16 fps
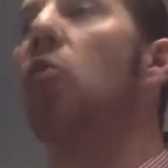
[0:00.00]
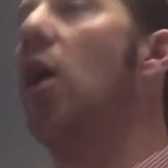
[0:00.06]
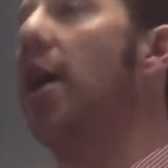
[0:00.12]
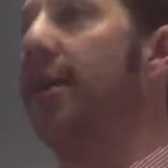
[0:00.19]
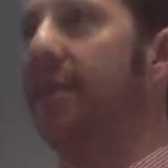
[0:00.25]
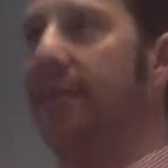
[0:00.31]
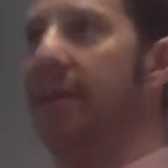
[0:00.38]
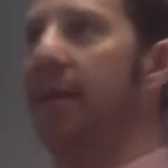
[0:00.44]

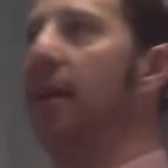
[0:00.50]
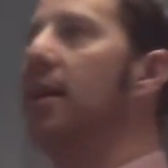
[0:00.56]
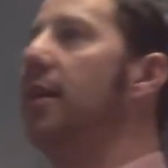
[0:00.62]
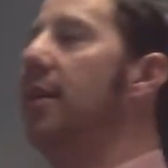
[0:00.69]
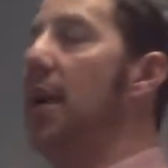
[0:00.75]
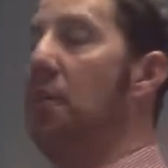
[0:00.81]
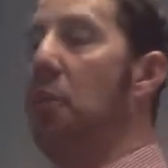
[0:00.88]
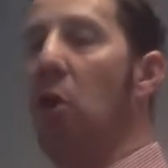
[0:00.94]
Right.
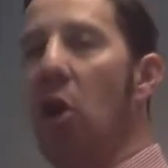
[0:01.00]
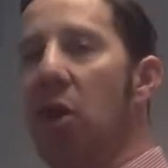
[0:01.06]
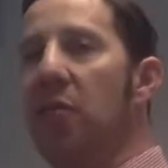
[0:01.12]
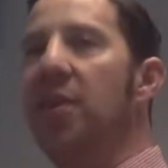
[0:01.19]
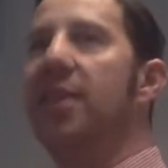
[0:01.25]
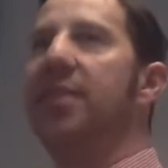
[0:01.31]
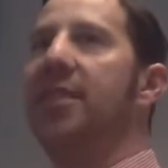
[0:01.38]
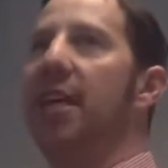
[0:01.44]
Yeah, part
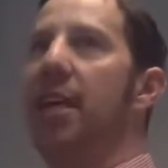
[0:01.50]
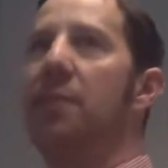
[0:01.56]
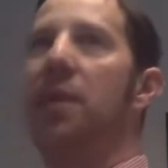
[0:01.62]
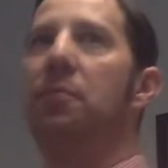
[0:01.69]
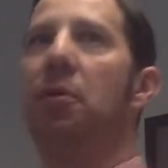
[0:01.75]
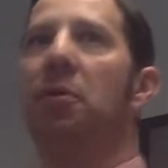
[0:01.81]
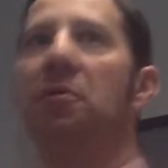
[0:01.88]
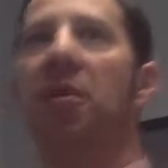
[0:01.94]
of it is going to
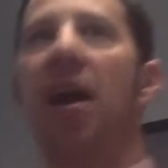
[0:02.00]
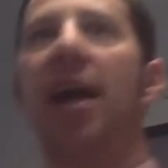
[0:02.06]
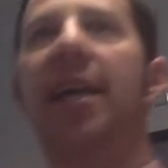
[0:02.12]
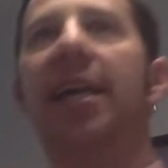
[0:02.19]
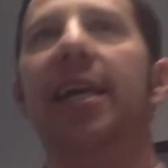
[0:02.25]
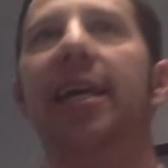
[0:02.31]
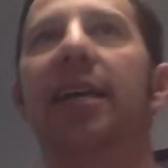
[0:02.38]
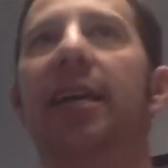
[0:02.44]
be
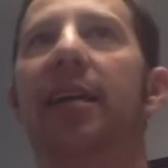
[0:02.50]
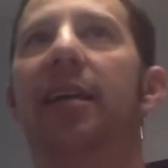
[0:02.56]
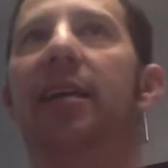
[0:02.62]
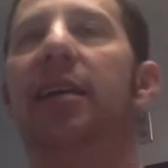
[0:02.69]
providing